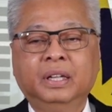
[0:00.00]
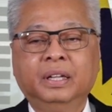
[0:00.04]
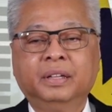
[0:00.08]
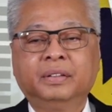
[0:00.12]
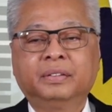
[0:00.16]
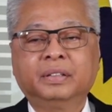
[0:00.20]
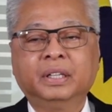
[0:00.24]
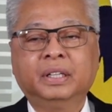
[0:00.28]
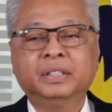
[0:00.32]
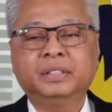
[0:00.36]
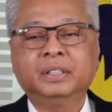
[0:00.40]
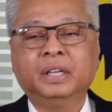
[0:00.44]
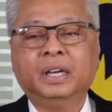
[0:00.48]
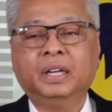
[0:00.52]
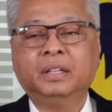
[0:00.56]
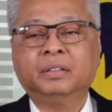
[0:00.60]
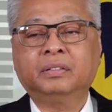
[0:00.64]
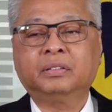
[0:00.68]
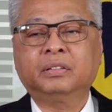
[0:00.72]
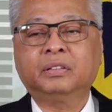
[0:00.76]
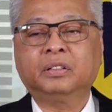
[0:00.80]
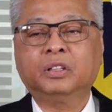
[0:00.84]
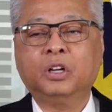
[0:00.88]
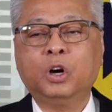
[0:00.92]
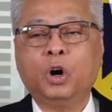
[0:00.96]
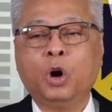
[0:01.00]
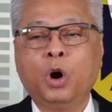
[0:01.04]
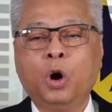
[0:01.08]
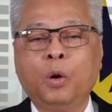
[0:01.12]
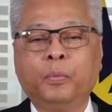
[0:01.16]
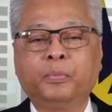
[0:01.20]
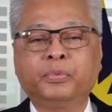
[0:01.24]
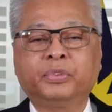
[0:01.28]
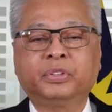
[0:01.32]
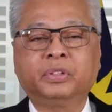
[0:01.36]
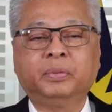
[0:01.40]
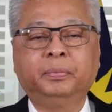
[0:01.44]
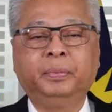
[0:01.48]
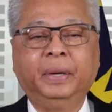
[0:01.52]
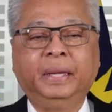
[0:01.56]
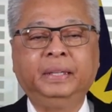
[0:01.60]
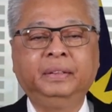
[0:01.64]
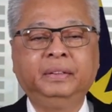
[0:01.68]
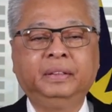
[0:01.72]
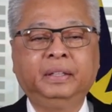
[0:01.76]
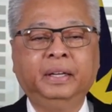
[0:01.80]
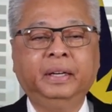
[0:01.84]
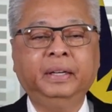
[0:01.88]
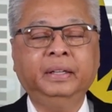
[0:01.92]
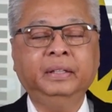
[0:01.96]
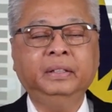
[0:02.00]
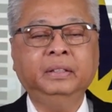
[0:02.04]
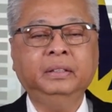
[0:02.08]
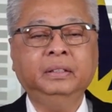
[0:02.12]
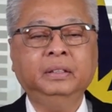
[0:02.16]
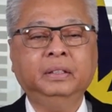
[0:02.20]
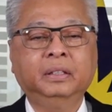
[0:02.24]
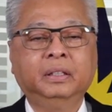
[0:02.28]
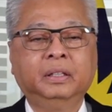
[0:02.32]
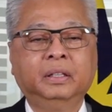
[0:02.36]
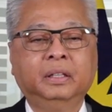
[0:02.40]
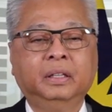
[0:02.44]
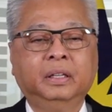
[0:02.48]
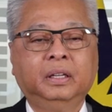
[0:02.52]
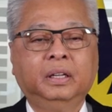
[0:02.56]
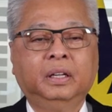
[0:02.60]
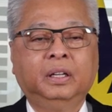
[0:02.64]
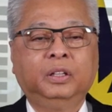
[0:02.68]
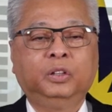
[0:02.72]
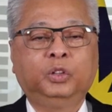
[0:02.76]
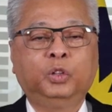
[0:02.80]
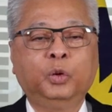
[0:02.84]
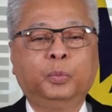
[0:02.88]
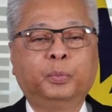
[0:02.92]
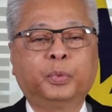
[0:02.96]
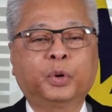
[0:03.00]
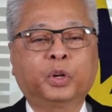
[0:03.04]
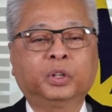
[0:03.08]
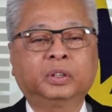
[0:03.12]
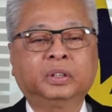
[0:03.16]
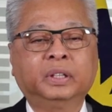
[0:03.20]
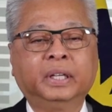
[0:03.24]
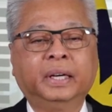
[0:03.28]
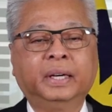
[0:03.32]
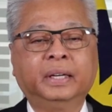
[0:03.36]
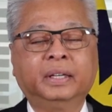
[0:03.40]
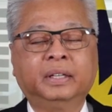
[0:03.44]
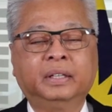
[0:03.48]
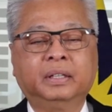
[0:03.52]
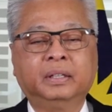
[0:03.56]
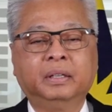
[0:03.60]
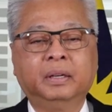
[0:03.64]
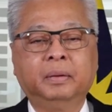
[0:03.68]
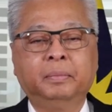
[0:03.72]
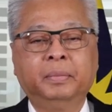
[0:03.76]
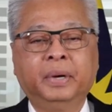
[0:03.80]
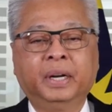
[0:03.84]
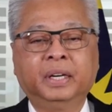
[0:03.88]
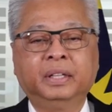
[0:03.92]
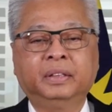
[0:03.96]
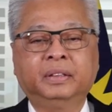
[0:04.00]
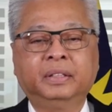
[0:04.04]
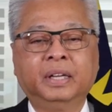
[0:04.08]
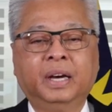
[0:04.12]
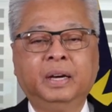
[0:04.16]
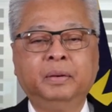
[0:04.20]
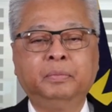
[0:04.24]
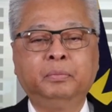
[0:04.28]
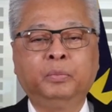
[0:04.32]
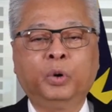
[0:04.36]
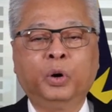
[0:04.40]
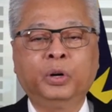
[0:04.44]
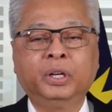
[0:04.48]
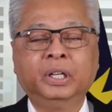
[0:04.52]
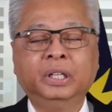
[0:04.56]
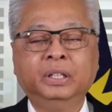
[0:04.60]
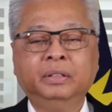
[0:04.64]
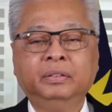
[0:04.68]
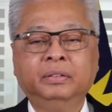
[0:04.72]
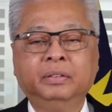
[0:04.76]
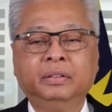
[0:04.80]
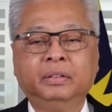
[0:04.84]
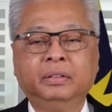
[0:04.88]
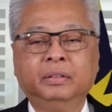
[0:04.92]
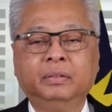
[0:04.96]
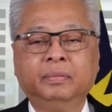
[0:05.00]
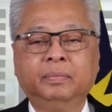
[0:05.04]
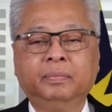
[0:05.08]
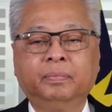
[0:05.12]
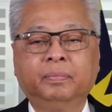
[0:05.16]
such as Ops Benteng to protect maritime borders,